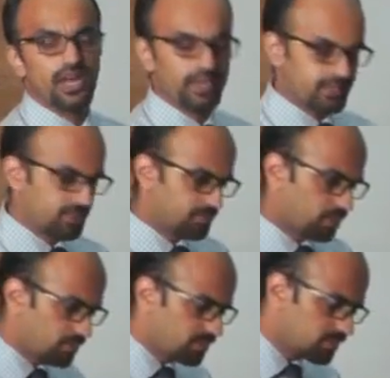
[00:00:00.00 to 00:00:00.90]
another
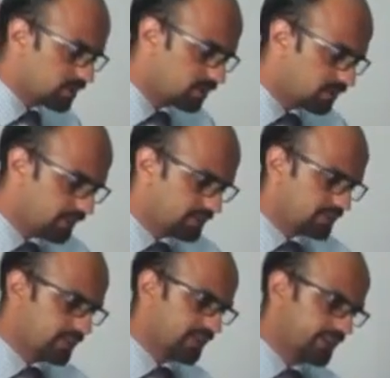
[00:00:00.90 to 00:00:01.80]
problem that it
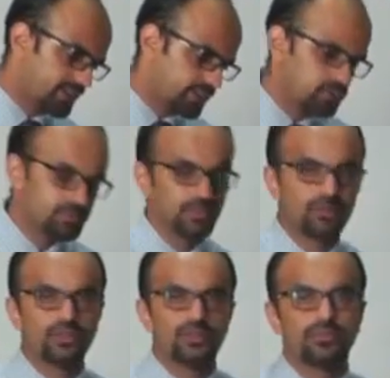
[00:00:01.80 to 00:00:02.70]
has, unlike a
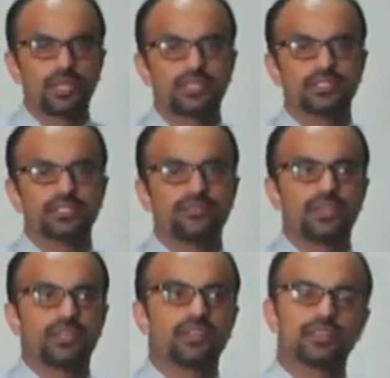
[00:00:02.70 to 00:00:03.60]
newspaper or a magazine
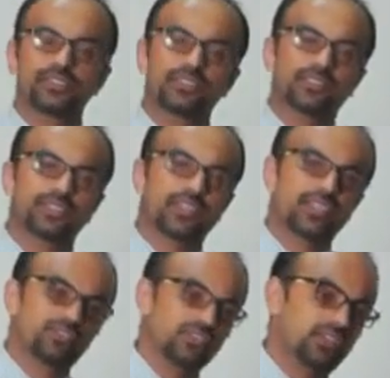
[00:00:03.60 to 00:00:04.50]
wherein listeners can
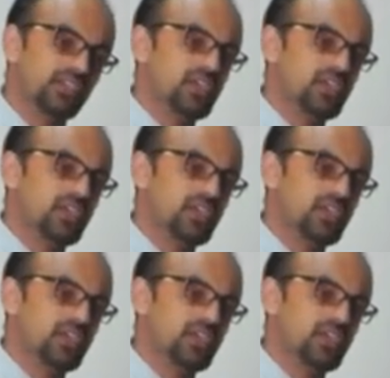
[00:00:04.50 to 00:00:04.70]
actually